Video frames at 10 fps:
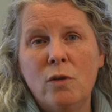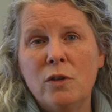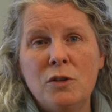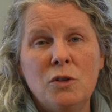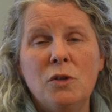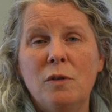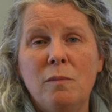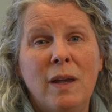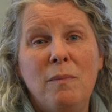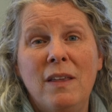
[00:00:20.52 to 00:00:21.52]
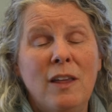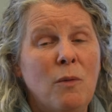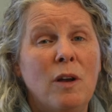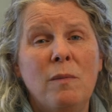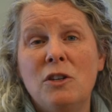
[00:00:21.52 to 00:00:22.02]
for a student might be they
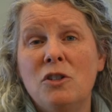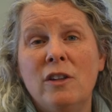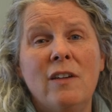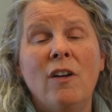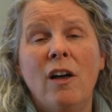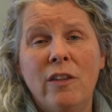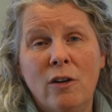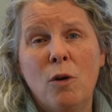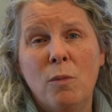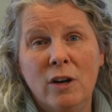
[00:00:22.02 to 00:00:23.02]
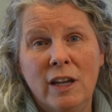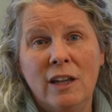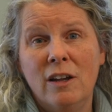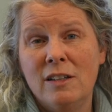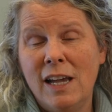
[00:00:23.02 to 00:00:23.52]
want to make sure they have all their homework
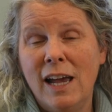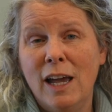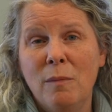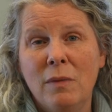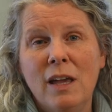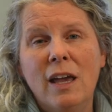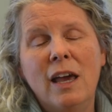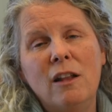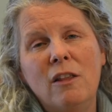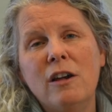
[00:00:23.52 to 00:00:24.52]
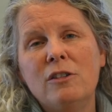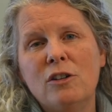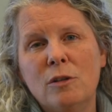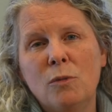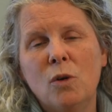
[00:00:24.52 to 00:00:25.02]
in on time. And a
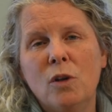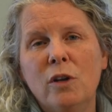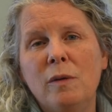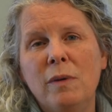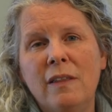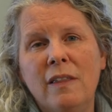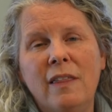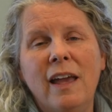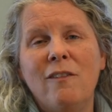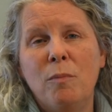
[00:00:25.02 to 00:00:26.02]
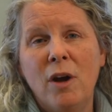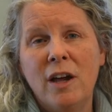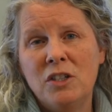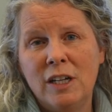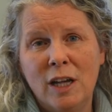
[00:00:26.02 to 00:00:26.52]
long-term goal could be that they have a
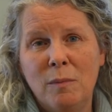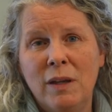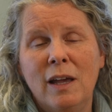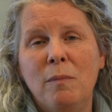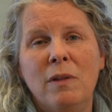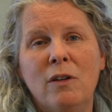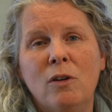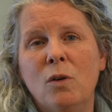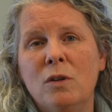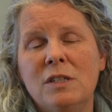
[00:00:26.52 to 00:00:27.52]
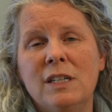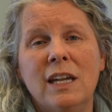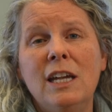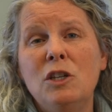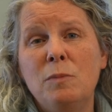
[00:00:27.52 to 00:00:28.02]
project coming up and their goal is to
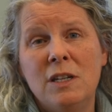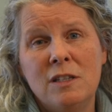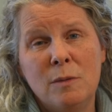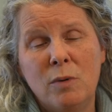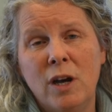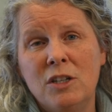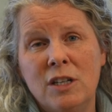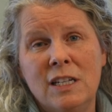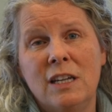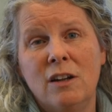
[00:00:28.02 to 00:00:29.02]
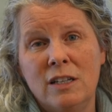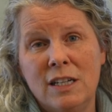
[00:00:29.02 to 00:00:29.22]
get each piece of the project in on